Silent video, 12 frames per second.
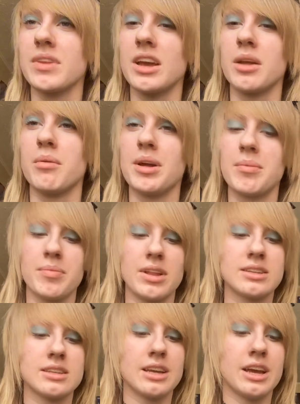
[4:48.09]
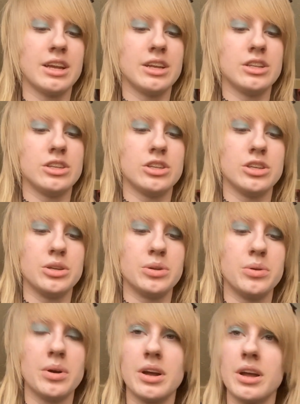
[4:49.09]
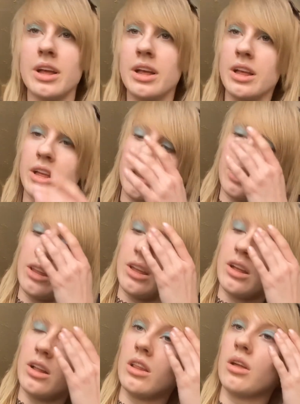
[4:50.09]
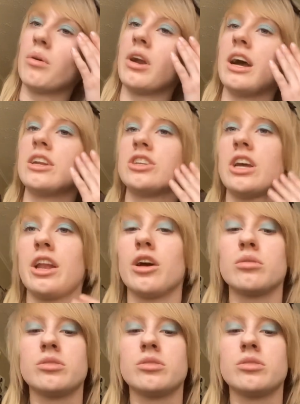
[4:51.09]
Anyway, let's get into the lower eyeshadow.